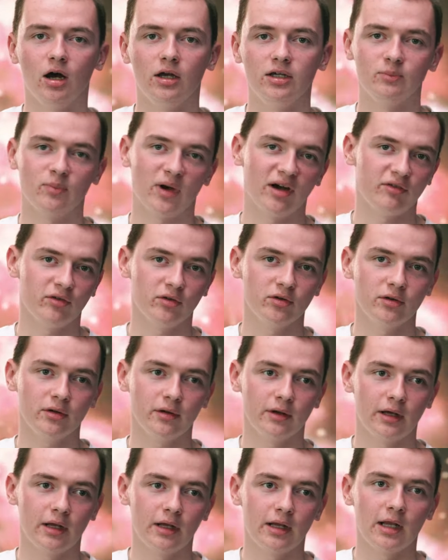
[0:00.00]
in Python.
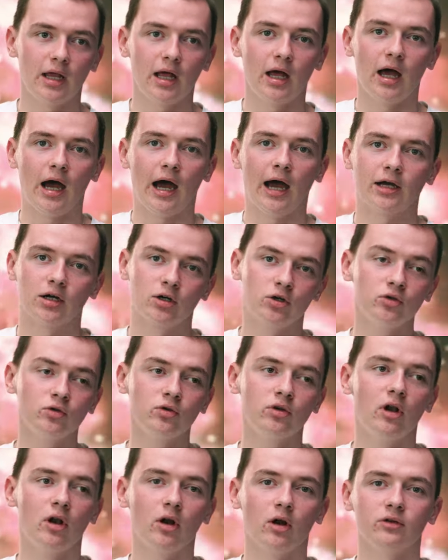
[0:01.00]
I
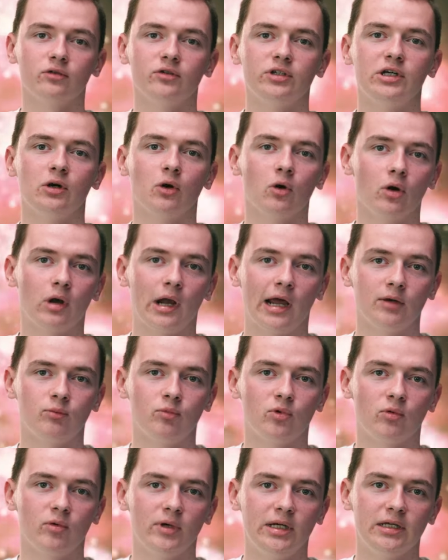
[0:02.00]
could learn the whole
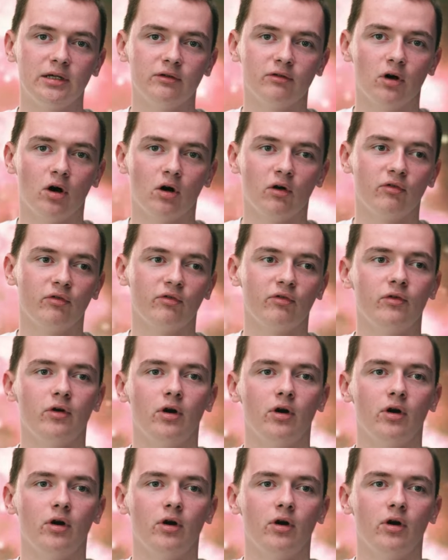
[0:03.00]
library of